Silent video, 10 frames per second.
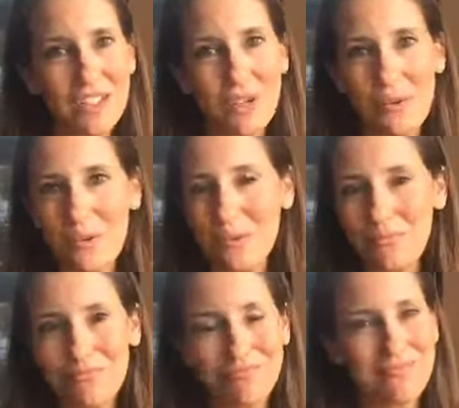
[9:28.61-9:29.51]
So
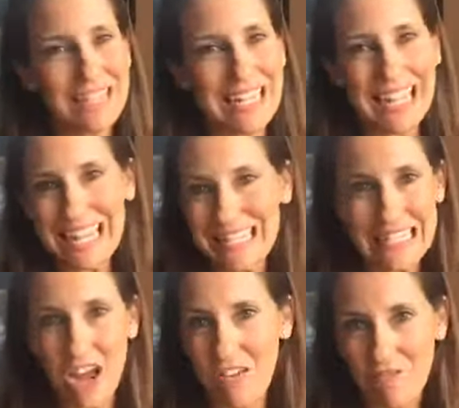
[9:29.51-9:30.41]
it's
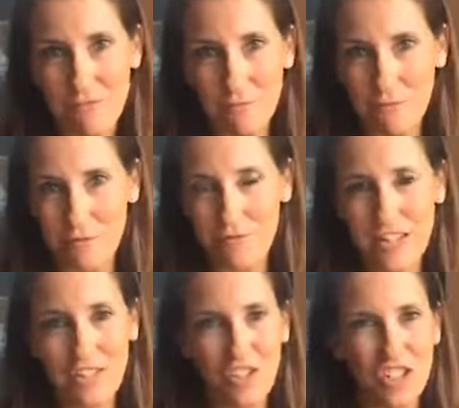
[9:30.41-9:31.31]
not foolproof.
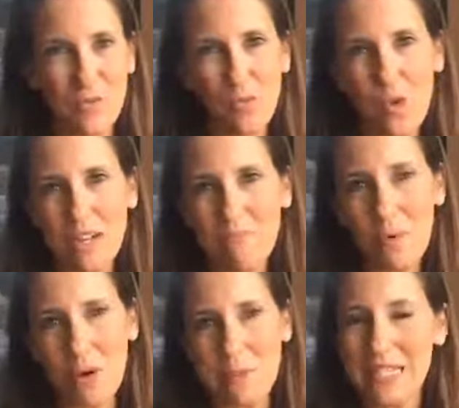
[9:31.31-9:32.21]
It's just one
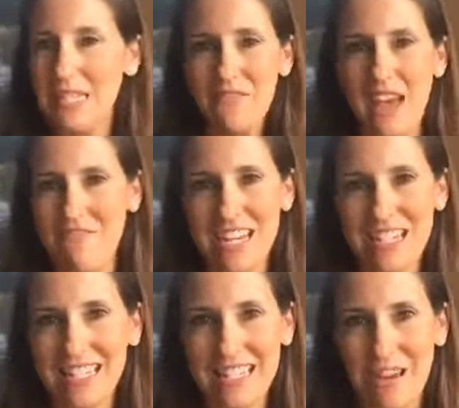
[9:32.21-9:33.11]
more piece of
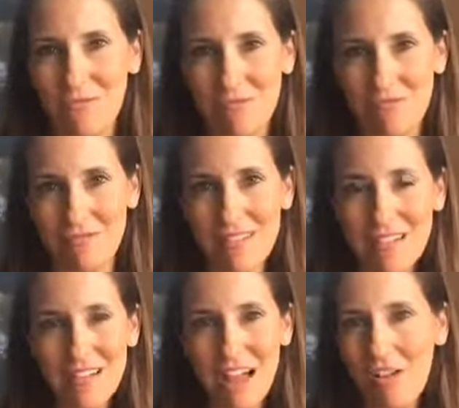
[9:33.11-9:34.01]
evidence that will
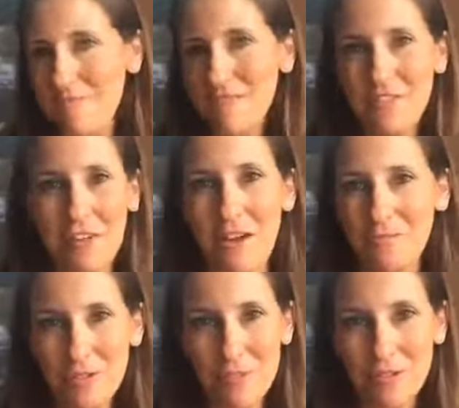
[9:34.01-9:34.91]
help me feel
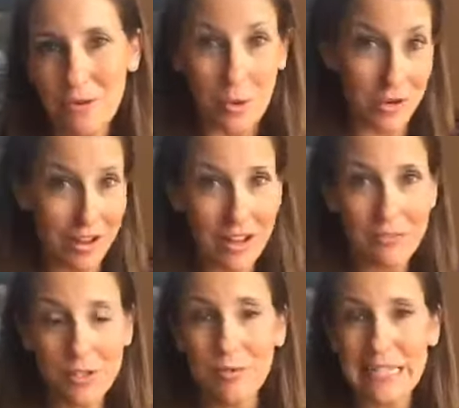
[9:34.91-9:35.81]
comfortable or not
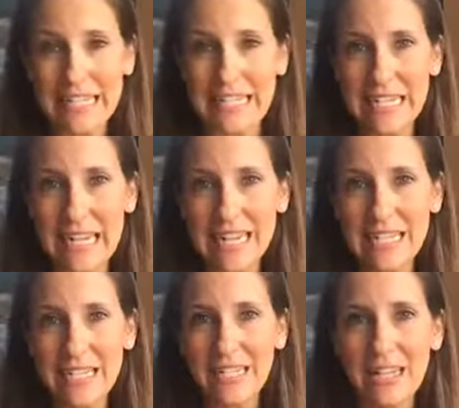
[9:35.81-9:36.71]
comfortable eating it.